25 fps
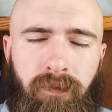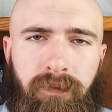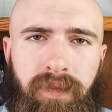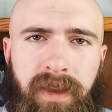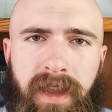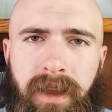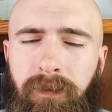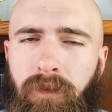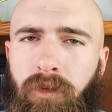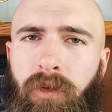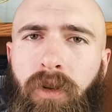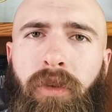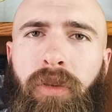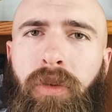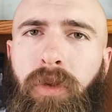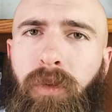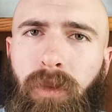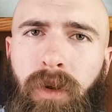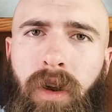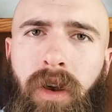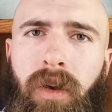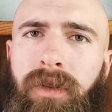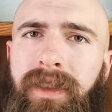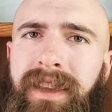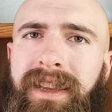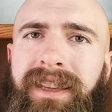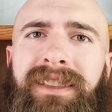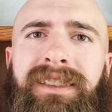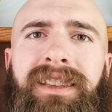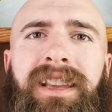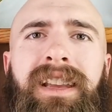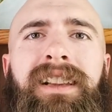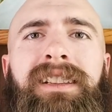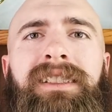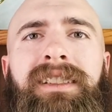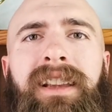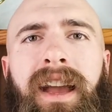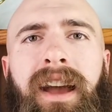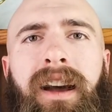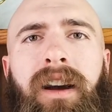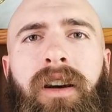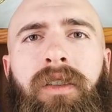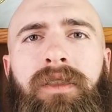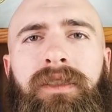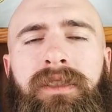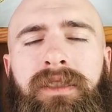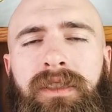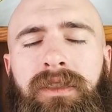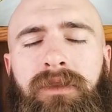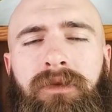people will throw these things
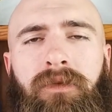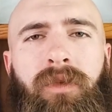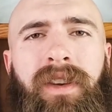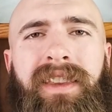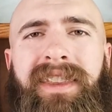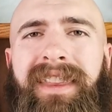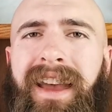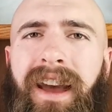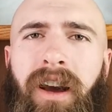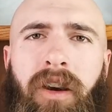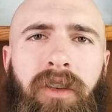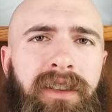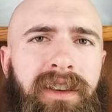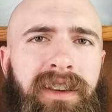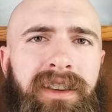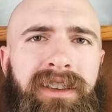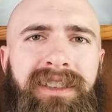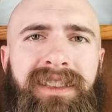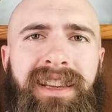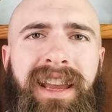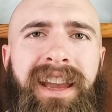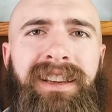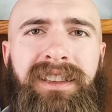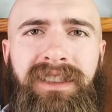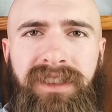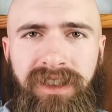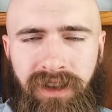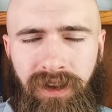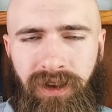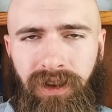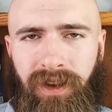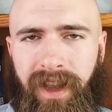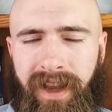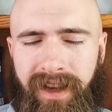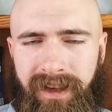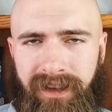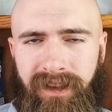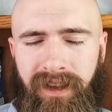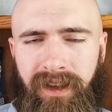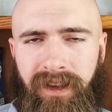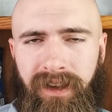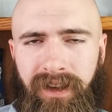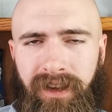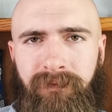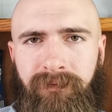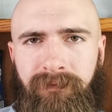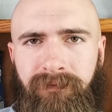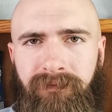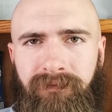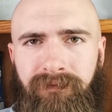out without
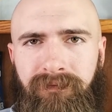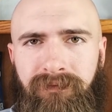contextualizing